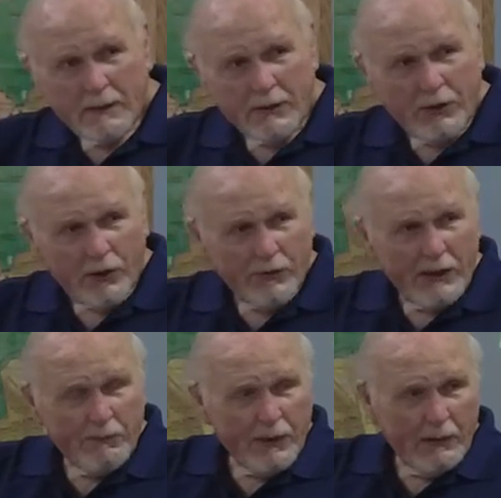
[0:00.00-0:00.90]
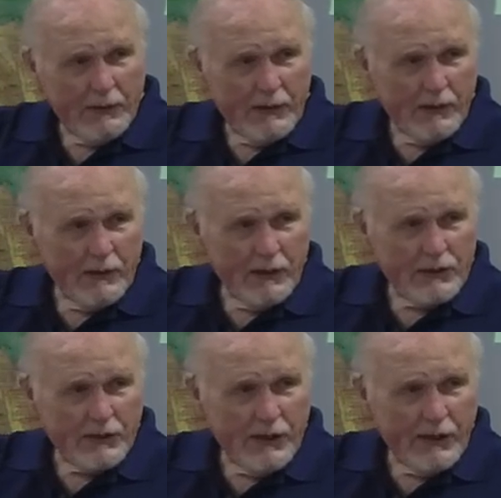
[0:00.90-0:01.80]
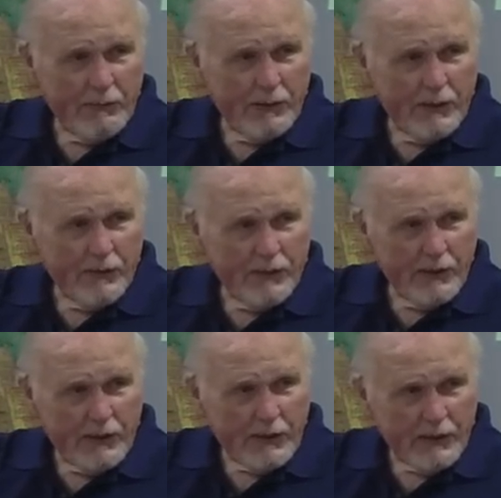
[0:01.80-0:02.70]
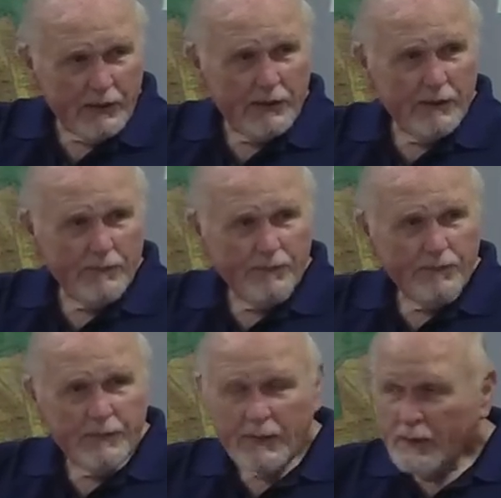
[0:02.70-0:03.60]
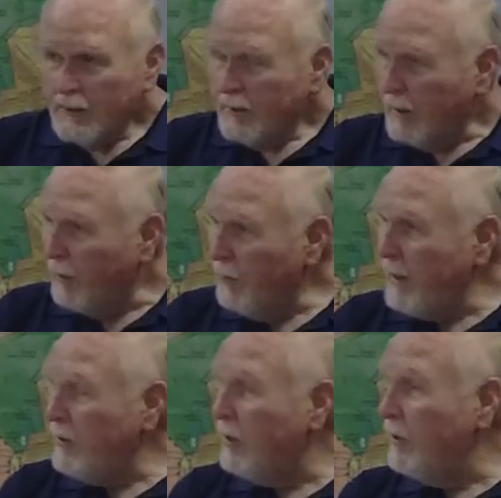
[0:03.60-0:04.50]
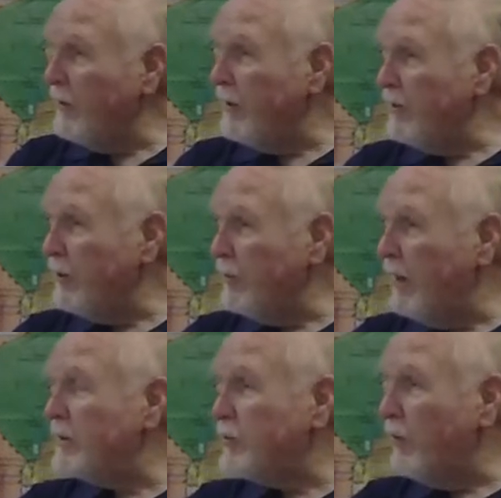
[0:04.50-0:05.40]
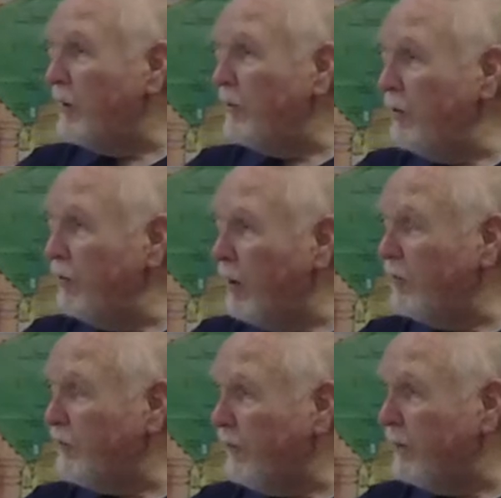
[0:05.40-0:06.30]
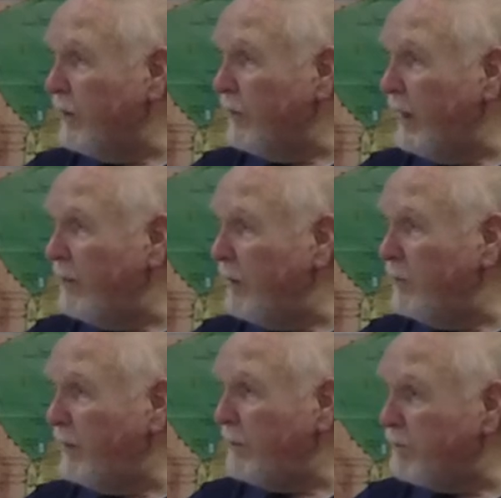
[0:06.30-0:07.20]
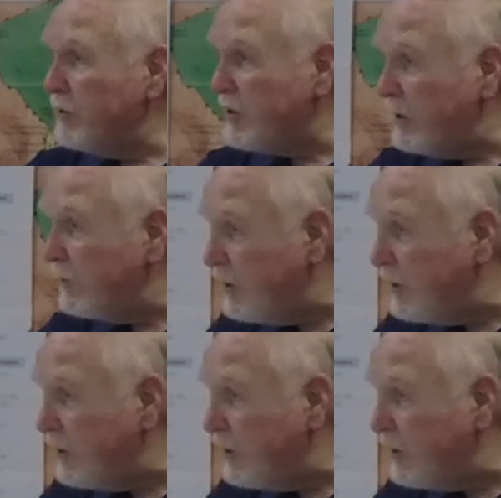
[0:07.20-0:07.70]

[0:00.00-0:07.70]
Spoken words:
No, they probably didn't listen any better than he did. And we know that there was one who rose from the grave that people still